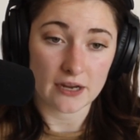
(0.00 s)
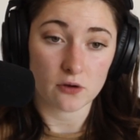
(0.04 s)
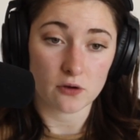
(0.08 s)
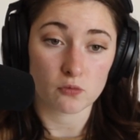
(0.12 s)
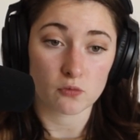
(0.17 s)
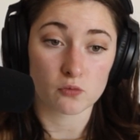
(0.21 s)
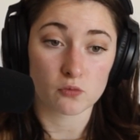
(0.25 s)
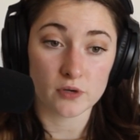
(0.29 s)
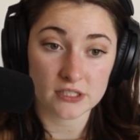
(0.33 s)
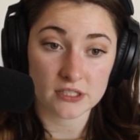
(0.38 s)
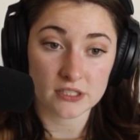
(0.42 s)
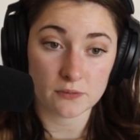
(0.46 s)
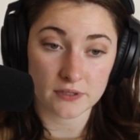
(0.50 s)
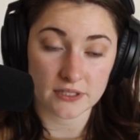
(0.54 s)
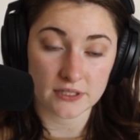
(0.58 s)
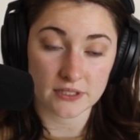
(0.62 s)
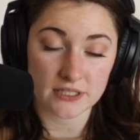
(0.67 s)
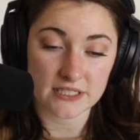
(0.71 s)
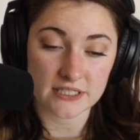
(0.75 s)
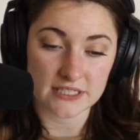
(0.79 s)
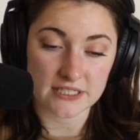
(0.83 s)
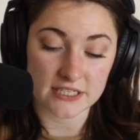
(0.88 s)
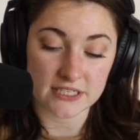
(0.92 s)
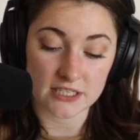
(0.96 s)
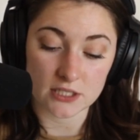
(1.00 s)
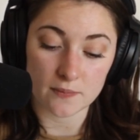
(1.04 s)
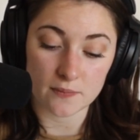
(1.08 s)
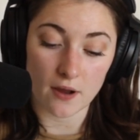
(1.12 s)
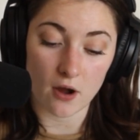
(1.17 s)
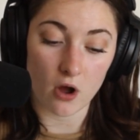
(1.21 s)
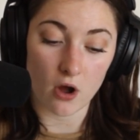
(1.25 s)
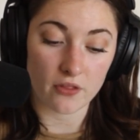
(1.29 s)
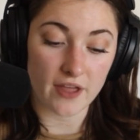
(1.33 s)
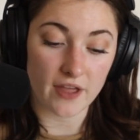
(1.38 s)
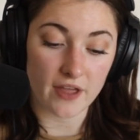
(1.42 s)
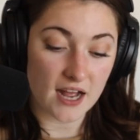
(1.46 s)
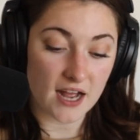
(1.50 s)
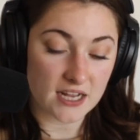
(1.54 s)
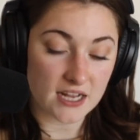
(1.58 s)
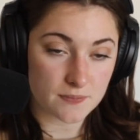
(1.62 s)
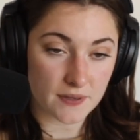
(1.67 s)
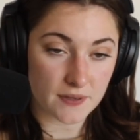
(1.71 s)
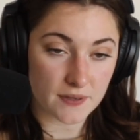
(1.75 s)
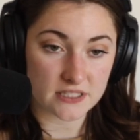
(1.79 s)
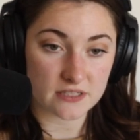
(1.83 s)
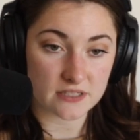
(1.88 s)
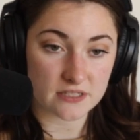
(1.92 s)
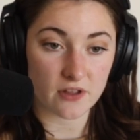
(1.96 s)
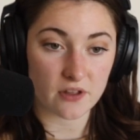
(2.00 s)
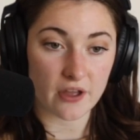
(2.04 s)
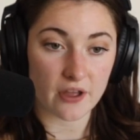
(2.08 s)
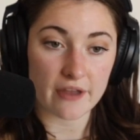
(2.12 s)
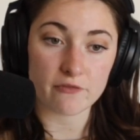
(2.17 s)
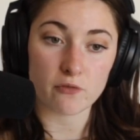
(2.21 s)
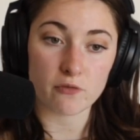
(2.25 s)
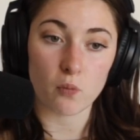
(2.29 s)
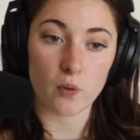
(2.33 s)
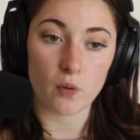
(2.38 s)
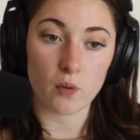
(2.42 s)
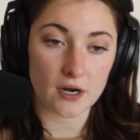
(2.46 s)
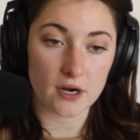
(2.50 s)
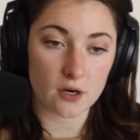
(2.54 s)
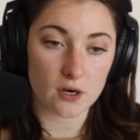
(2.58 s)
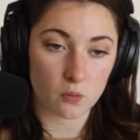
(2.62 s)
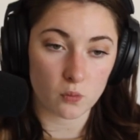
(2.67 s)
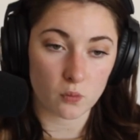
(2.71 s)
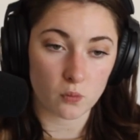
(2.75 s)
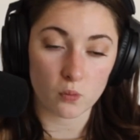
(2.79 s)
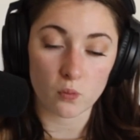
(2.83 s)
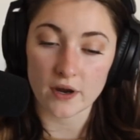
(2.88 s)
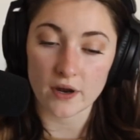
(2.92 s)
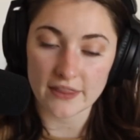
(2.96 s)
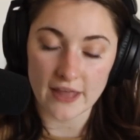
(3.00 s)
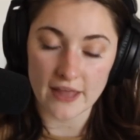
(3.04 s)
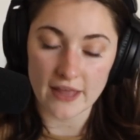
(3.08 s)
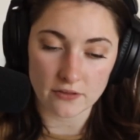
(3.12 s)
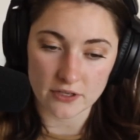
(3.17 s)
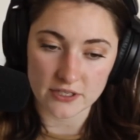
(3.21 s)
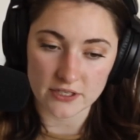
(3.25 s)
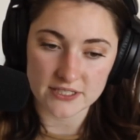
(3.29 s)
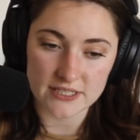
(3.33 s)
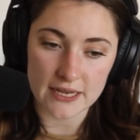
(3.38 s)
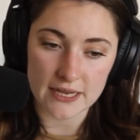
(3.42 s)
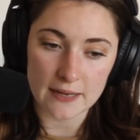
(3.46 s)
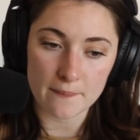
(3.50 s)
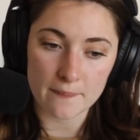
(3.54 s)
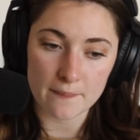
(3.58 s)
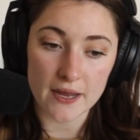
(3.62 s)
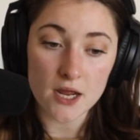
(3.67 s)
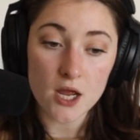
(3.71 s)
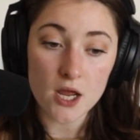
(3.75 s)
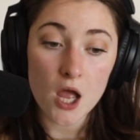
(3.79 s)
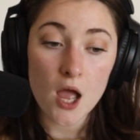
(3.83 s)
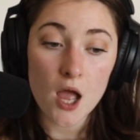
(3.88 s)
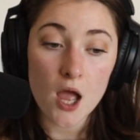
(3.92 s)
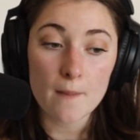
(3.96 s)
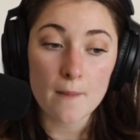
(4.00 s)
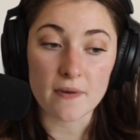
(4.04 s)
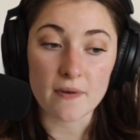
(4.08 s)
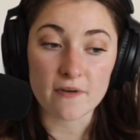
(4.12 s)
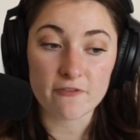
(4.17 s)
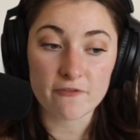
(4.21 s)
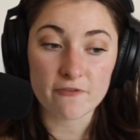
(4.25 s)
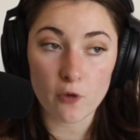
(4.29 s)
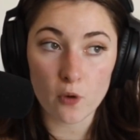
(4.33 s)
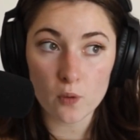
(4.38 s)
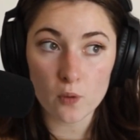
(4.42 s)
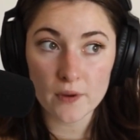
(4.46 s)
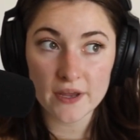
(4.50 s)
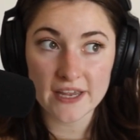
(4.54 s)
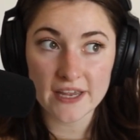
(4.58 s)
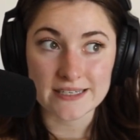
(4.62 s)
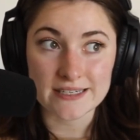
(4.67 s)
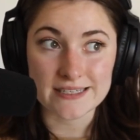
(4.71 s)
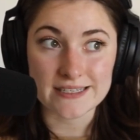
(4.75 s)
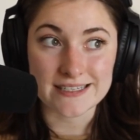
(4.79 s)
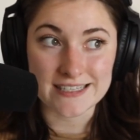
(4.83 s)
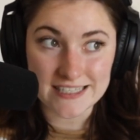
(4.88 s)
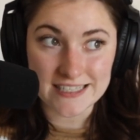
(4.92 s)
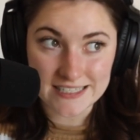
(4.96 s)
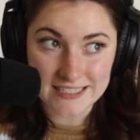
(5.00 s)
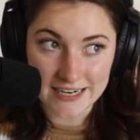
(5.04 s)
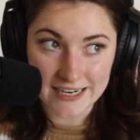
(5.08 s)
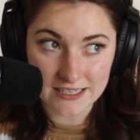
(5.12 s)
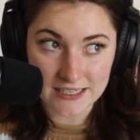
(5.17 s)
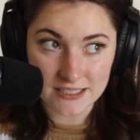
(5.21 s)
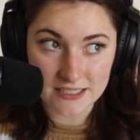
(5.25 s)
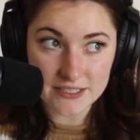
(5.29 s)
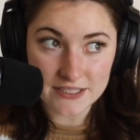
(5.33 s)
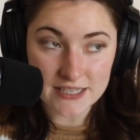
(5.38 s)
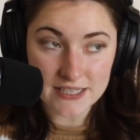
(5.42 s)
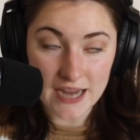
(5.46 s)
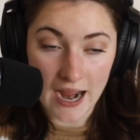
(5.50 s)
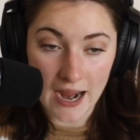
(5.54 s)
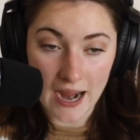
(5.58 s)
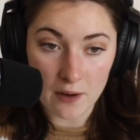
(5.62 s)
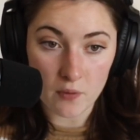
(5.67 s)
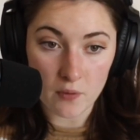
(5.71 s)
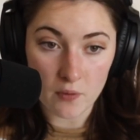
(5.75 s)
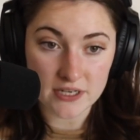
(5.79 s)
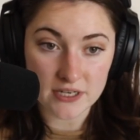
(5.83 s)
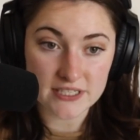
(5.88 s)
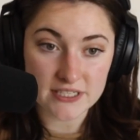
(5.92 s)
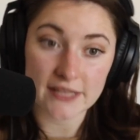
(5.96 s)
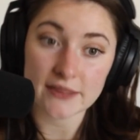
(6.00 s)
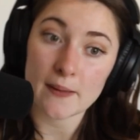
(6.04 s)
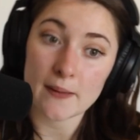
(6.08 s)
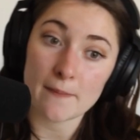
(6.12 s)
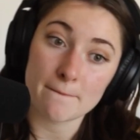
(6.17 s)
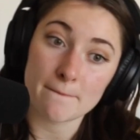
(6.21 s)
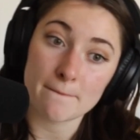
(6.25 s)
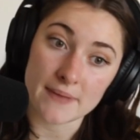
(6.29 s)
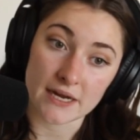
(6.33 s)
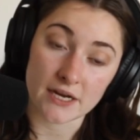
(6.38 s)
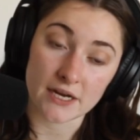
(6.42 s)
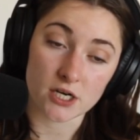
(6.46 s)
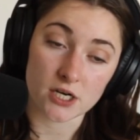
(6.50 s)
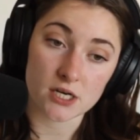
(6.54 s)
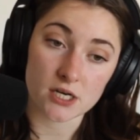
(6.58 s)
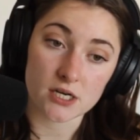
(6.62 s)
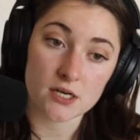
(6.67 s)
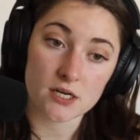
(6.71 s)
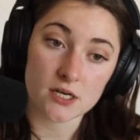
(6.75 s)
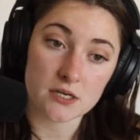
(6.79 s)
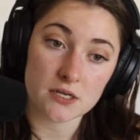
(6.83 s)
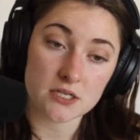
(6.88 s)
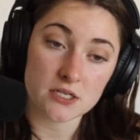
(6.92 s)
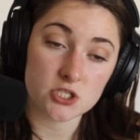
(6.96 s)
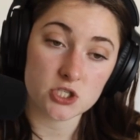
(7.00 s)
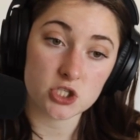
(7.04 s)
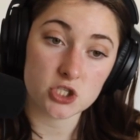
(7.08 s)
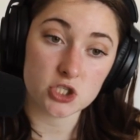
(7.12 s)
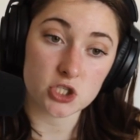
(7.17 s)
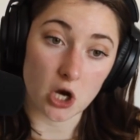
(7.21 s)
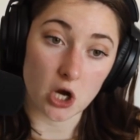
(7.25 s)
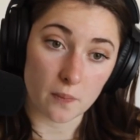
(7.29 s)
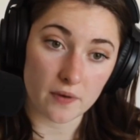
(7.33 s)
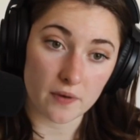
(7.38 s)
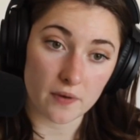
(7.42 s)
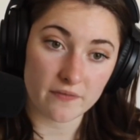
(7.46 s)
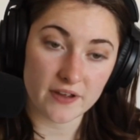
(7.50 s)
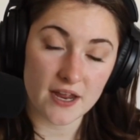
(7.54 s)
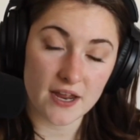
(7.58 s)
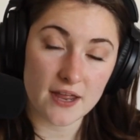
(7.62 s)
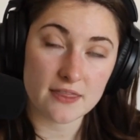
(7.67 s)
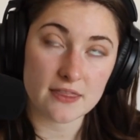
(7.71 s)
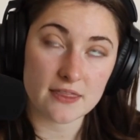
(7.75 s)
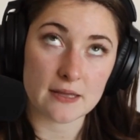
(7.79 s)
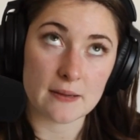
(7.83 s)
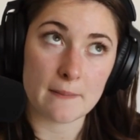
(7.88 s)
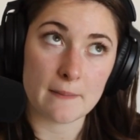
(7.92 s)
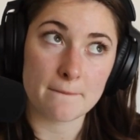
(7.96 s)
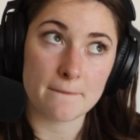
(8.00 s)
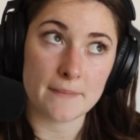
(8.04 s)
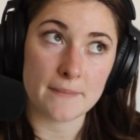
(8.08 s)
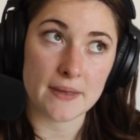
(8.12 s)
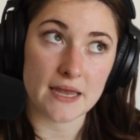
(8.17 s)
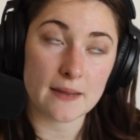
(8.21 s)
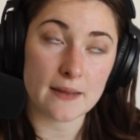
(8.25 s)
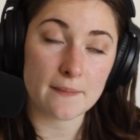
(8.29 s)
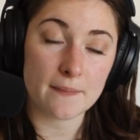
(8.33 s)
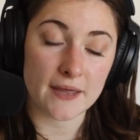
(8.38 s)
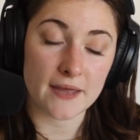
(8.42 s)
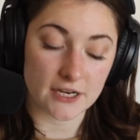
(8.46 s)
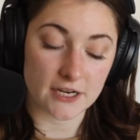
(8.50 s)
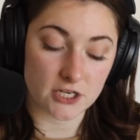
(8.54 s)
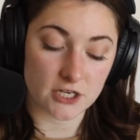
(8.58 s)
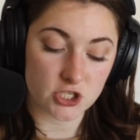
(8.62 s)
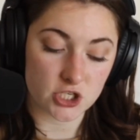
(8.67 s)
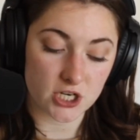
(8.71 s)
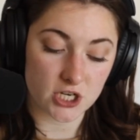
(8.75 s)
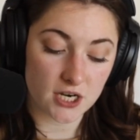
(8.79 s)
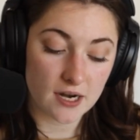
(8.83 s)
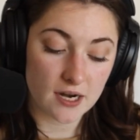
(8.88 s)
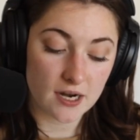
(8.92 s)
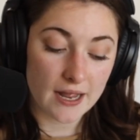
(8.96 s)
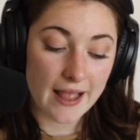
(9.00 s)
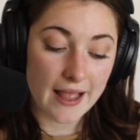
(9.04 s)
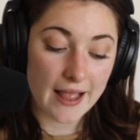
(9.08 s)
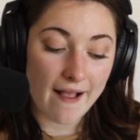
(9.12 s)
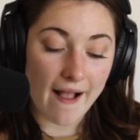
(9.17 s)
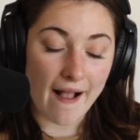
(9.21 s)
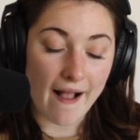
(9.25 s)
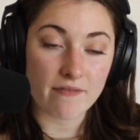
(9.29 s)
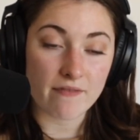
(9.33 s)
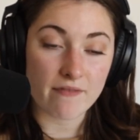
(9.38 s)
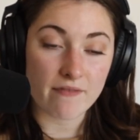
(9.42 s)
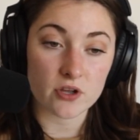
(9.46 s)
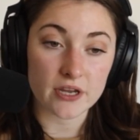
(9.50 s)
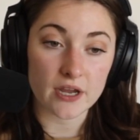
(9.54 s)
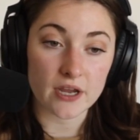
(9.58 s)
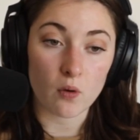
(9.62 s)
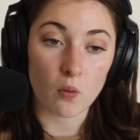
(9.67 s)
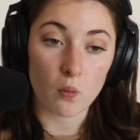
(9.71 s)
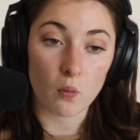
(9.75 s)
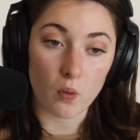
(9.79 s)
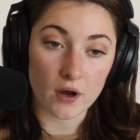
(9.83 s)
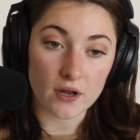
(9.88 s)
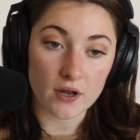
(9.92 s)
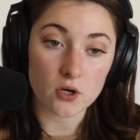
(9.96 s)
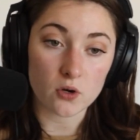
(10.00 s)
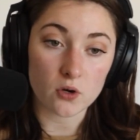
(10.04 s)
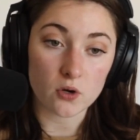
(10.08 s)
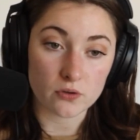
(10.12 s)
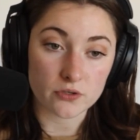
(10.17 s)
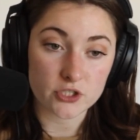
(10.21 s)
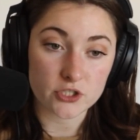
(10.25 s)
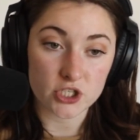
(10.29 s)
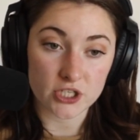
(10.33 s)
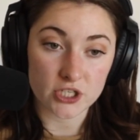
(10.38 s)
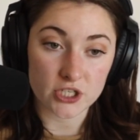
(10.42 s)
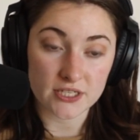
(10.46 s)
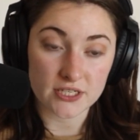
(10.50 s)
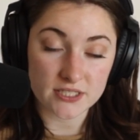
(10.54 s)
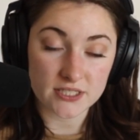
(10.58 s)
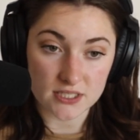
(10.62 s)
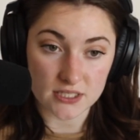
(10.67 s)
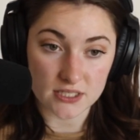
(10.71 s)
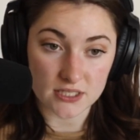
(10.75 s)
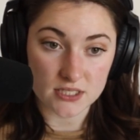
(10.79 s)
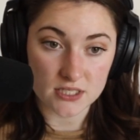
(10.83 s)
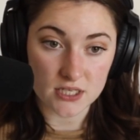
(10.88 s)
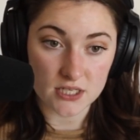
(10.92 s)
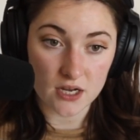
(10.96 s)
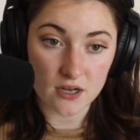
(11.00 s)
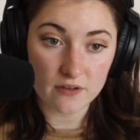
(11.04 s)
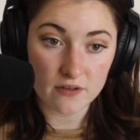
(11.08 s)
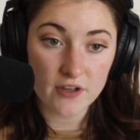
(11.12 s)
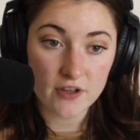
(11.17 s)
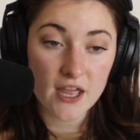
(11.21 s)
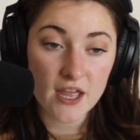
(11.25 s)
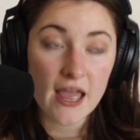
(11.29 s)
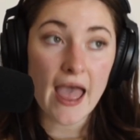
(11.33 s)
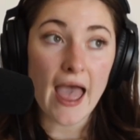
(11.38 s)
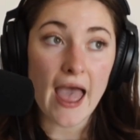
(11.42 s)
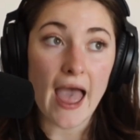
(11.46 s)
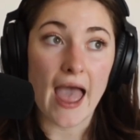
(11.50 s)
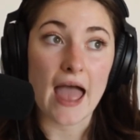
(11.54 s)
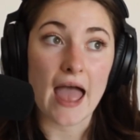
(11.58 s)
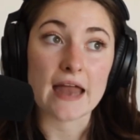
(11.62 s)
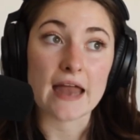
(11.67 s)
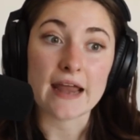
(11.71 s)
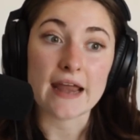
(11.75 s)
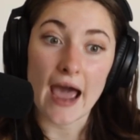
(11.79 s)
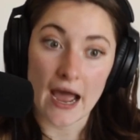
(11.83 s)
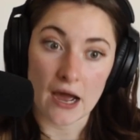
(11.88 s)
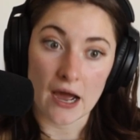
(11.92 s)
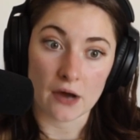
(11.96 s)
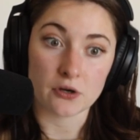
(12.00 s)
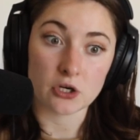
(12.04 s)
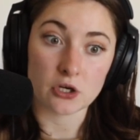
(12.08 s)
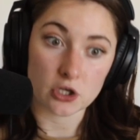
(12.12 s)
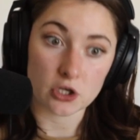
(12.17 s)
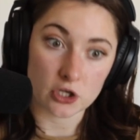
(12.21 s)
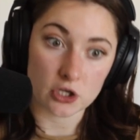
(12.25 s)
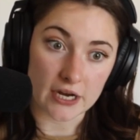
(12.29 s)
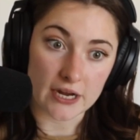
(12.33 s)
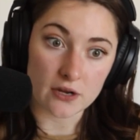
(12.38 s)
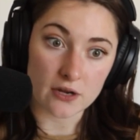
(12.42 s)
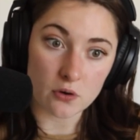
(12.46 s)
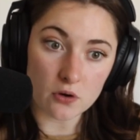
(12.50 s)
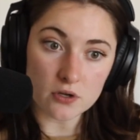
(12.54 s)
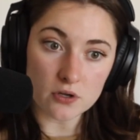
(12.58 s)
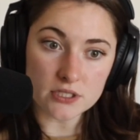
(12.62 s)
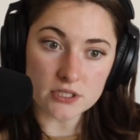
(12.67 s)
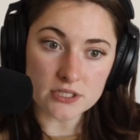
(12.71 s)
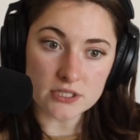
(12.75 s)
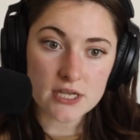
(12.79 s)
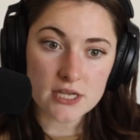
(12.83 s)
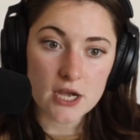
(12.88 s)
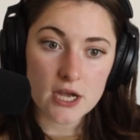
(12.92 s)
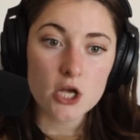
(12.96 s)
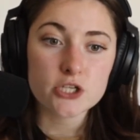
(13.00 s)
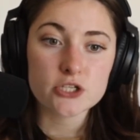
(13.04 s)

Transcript: Really, really detailed about all the aspects of life, what that looks like. But before we get detailed, I want to take the bigger scope of it, the big picture, and look at what goals should consist of and how to create goals.